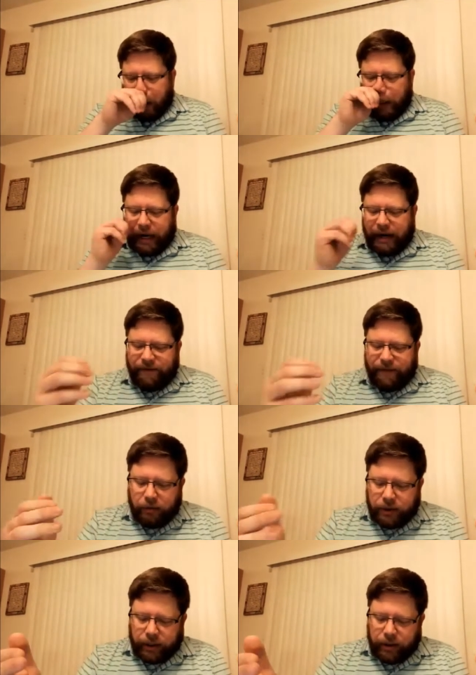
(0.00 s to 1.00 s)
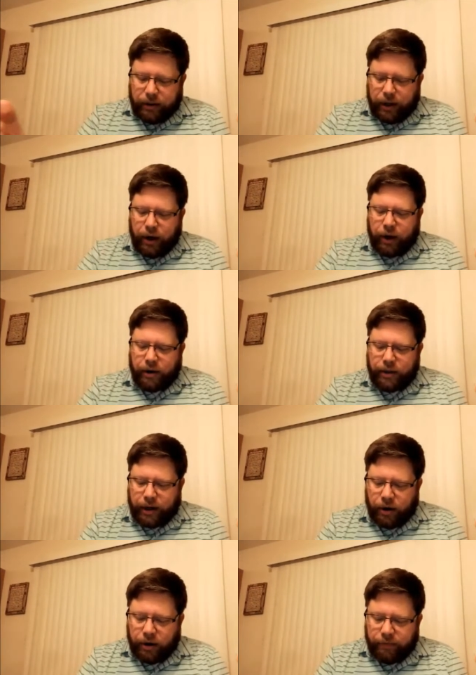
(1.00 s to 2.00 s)
and he fell to the earth
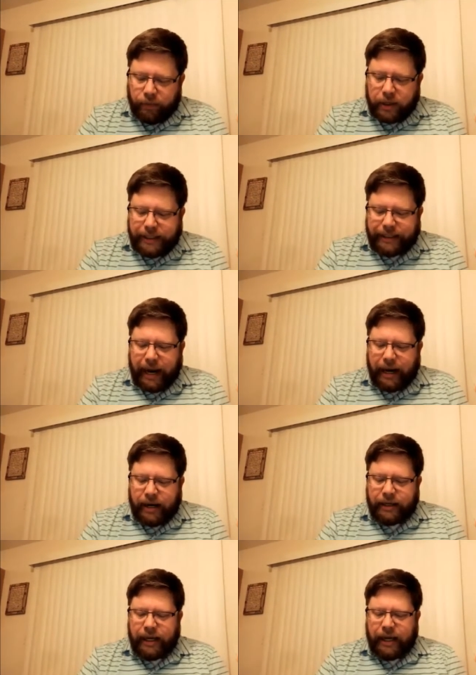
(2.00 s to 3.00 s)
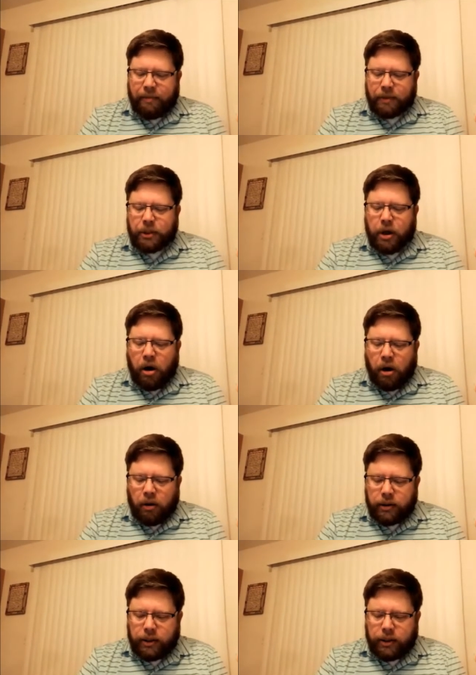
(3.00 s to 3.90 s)
and heard a voice saying unto him, Saul,